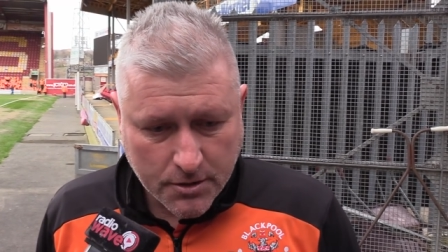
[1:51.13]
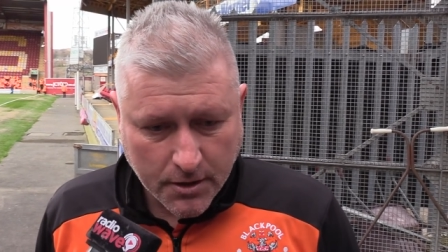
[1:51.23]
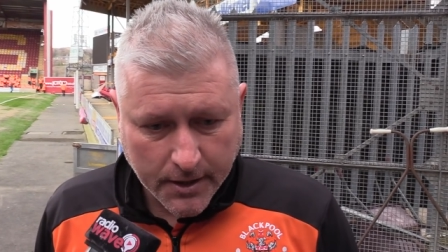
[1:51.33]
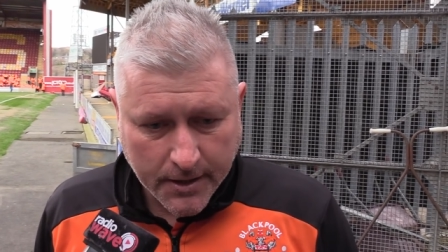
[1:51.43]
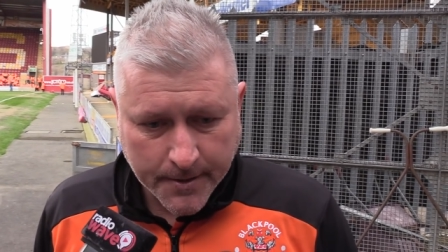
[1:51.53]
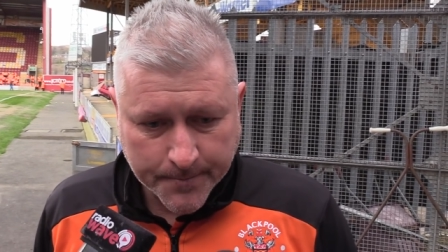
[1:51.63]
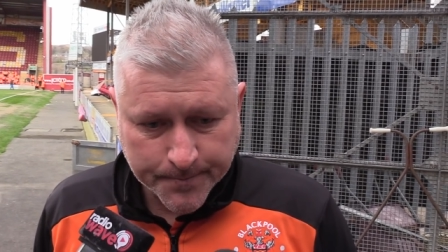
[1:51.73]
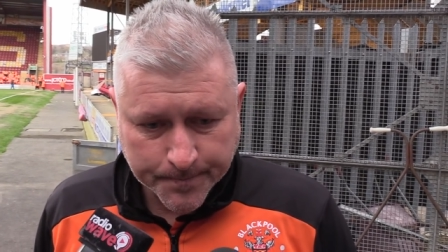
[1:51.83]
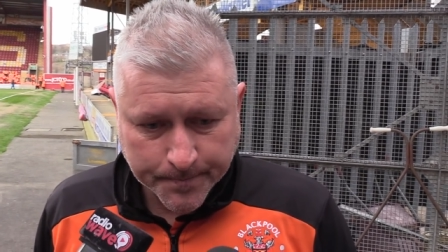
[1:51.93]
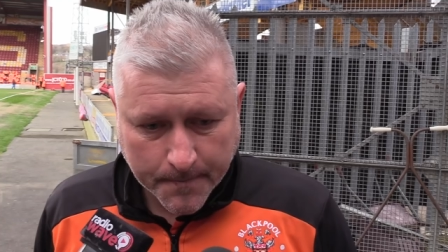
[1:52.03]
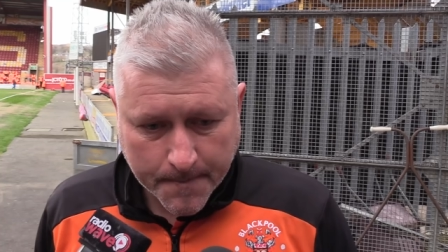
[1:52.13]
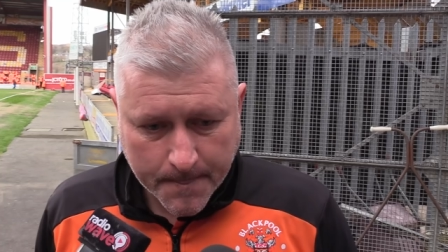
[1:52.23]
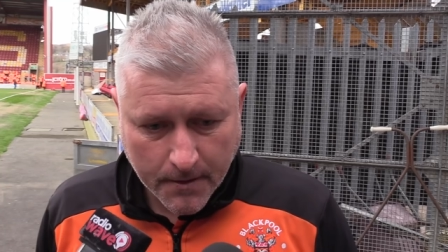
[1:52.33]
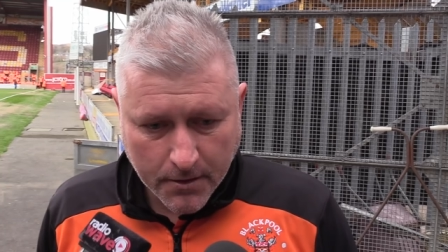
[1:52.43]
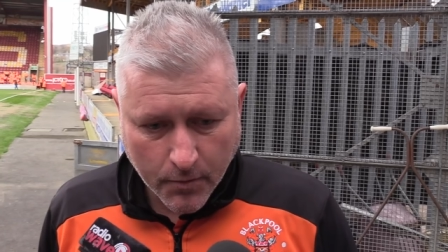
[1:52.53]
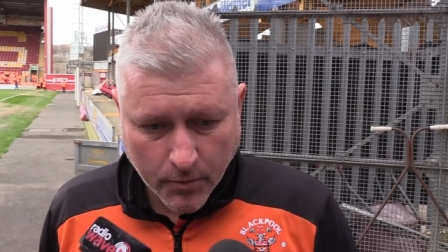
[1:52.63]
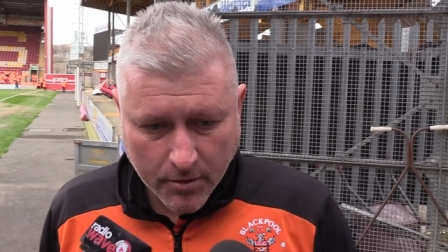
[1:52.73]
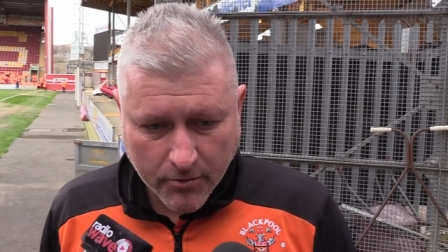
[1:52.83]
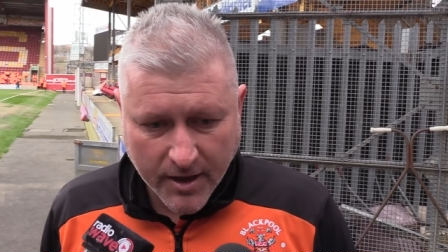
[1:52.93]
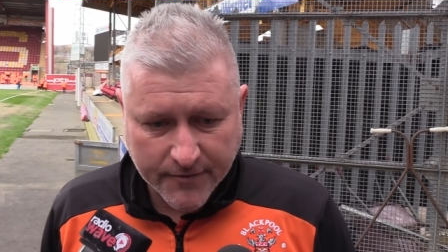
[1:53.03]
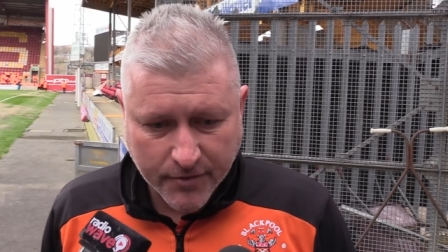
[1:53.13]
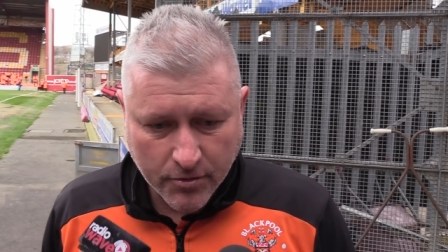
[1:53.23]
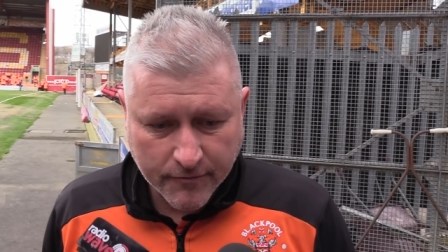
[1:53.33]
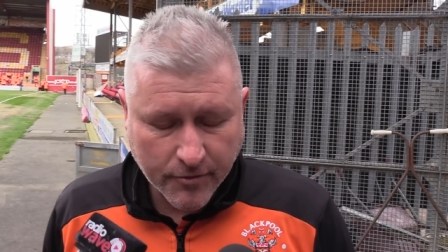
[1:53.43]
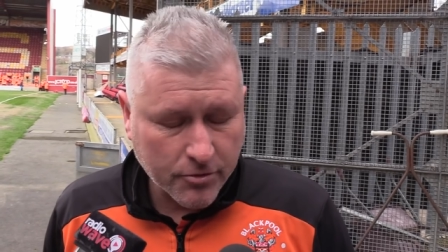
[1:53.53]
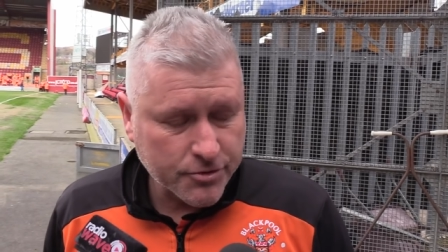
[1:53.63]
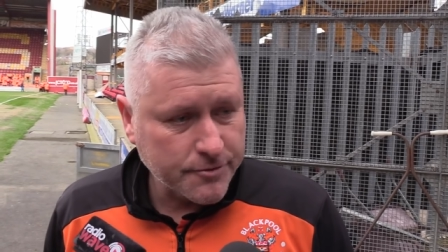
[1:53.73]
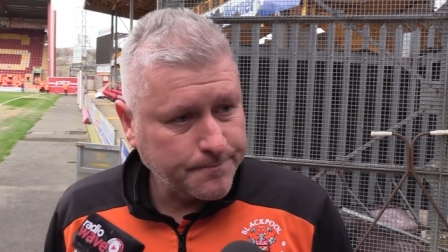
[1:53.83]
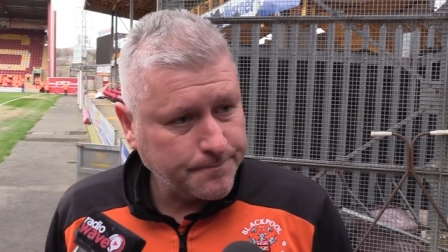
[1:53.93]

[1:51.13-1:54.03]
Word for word: Um, you know, on a great afternoon for us.